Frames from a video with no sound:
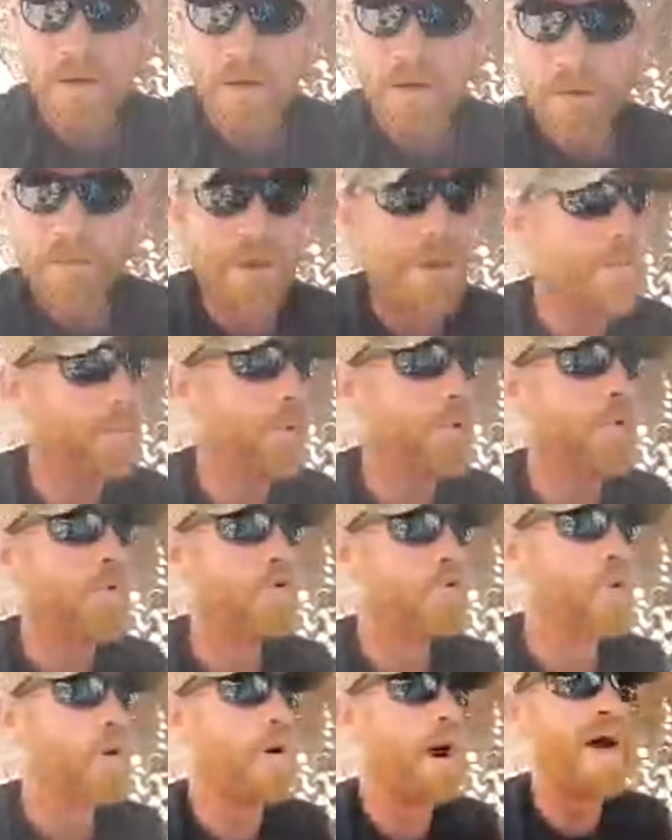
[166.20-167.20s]
People who
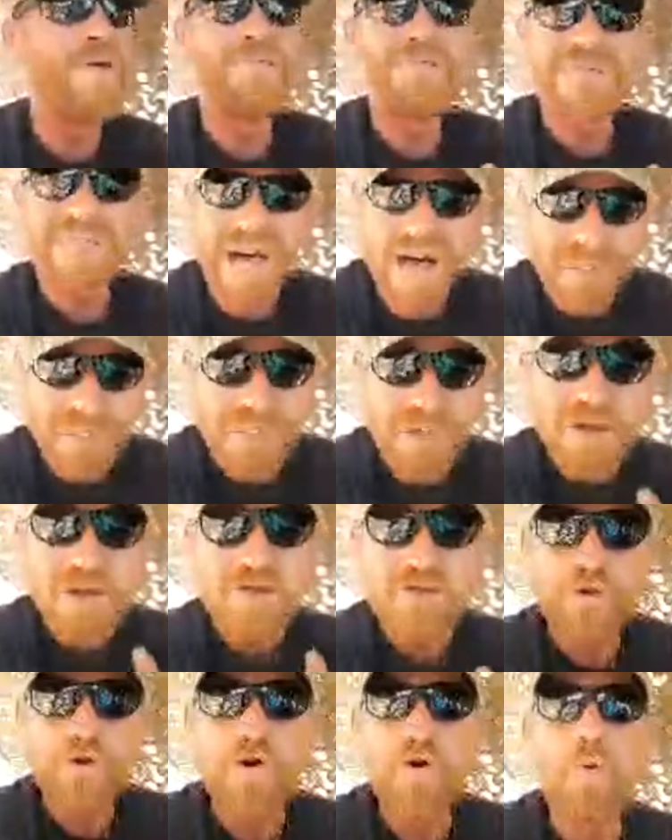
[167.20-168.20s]
don't have nothing to
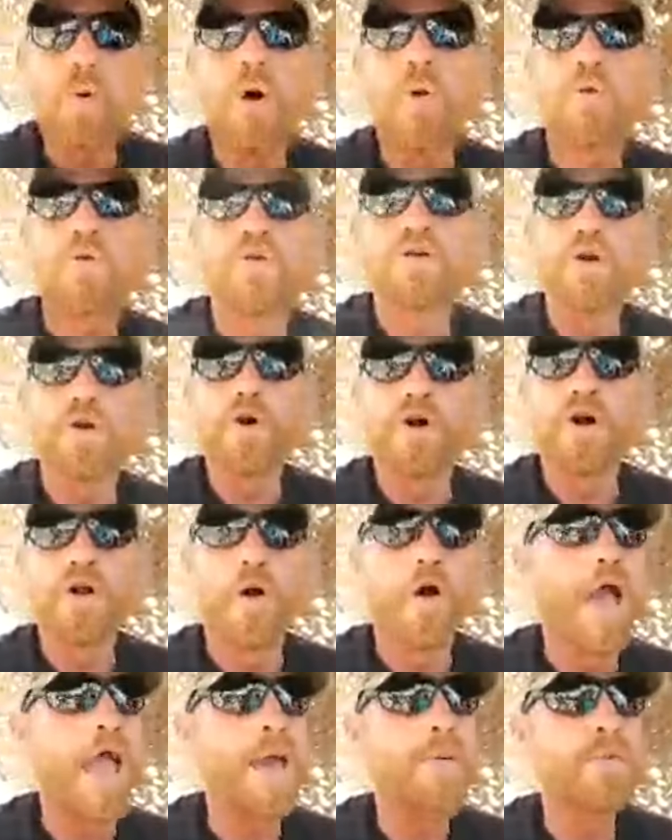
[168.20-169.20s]
do with what we're doing are
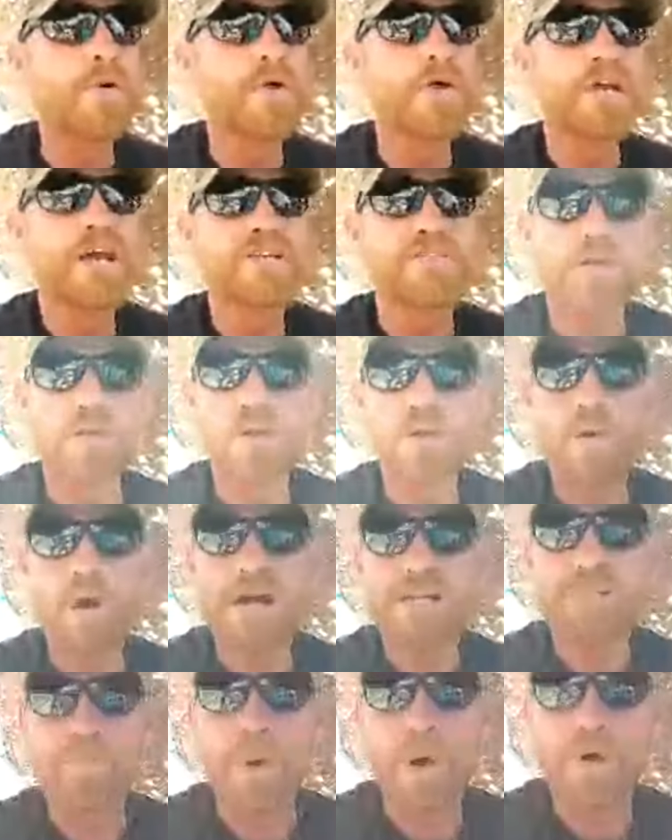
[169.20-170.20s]
able to get the U.S.
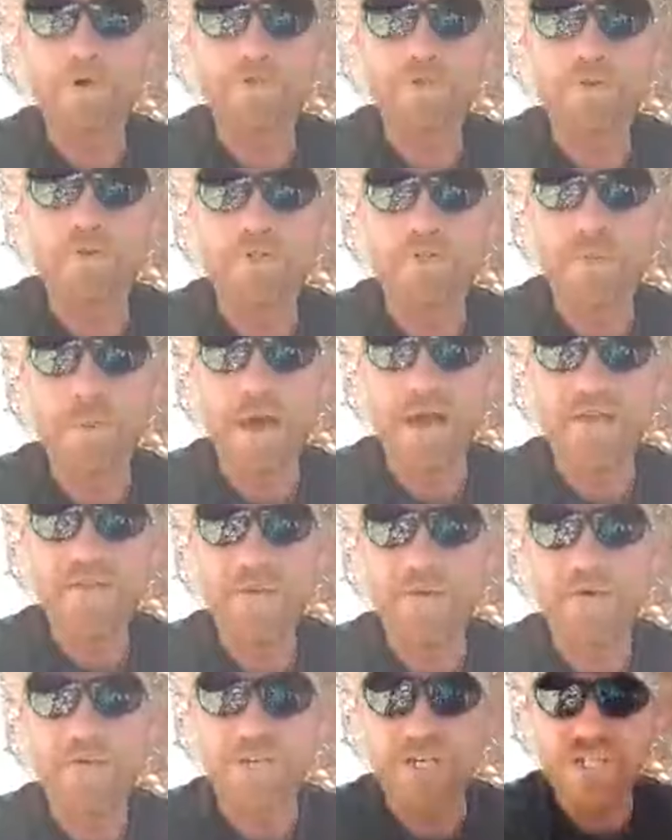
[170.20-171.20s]
Postal Inspector
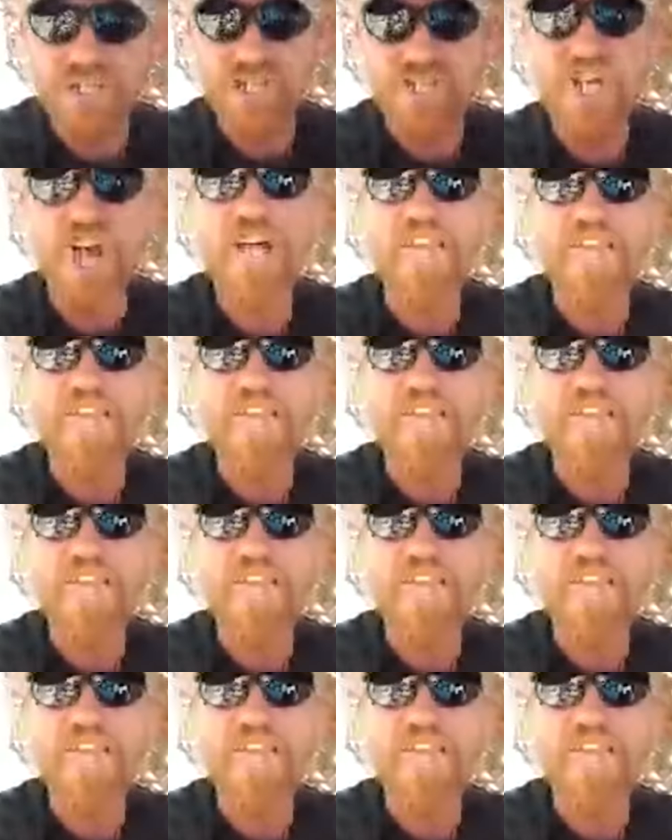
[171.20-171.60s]
to shut